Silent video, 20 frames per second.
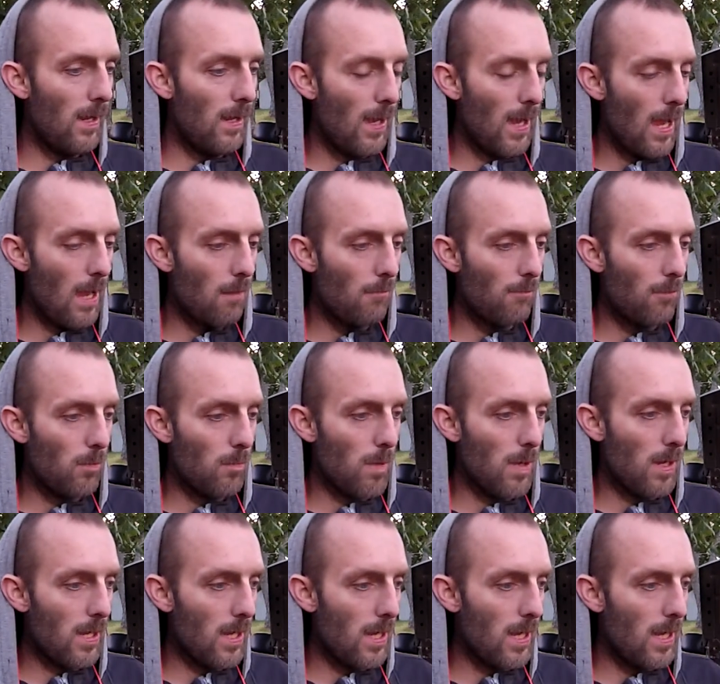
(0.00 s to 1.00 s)
came from my
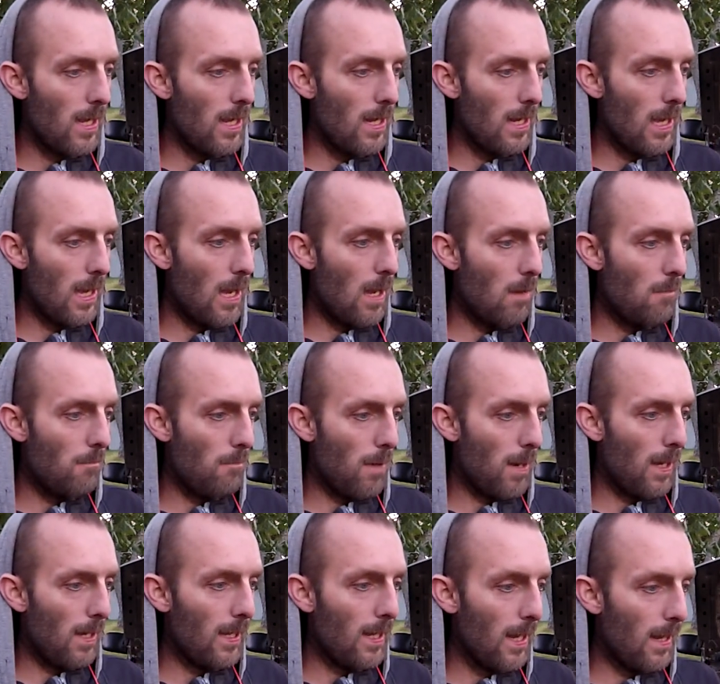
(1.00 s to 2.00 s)
kid up
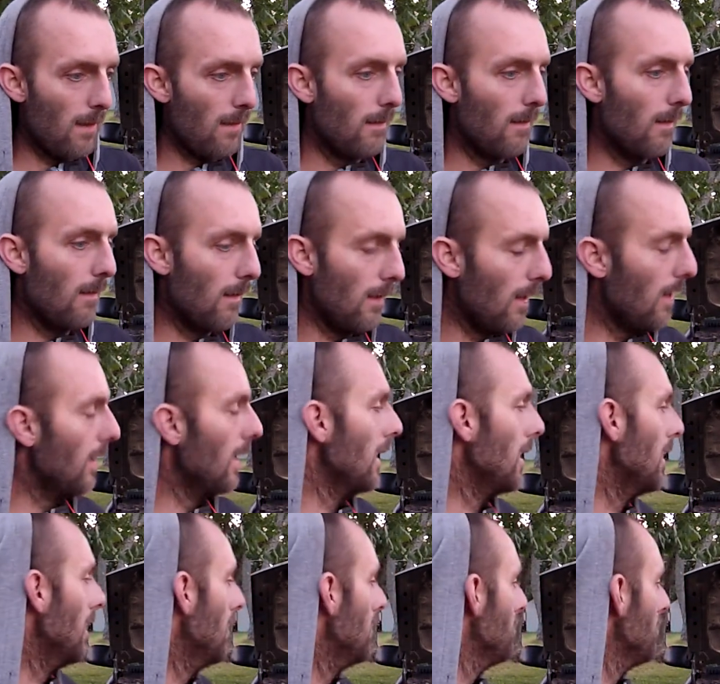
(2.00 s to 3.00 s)
by Kansas
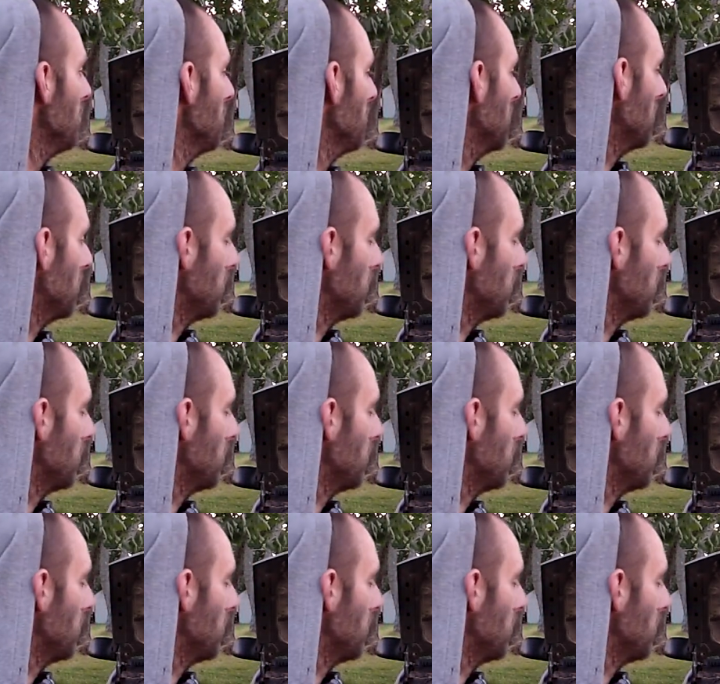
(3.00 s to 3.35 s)
City. The